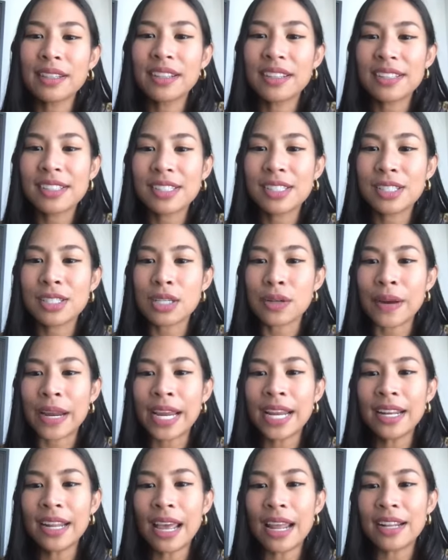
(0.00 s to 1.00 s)

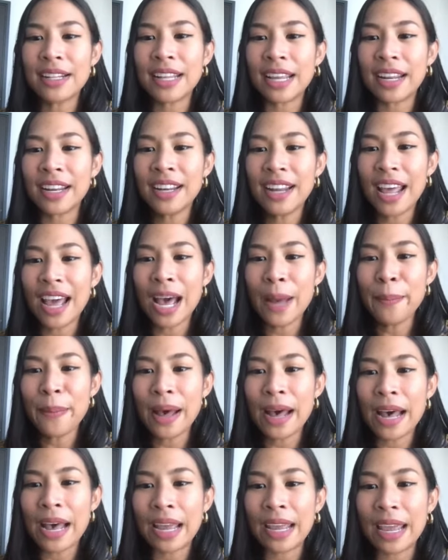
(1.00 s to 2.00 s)
straight and then up
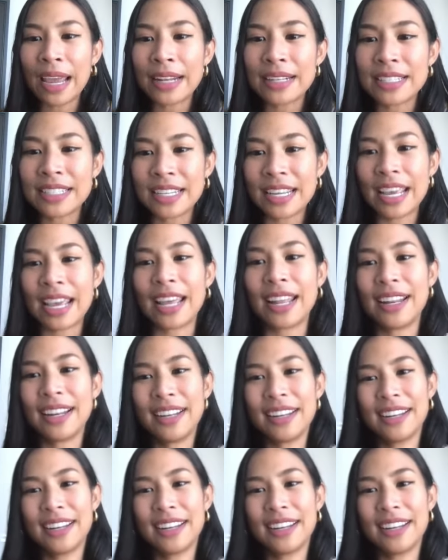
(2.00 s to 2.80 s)
high at the end.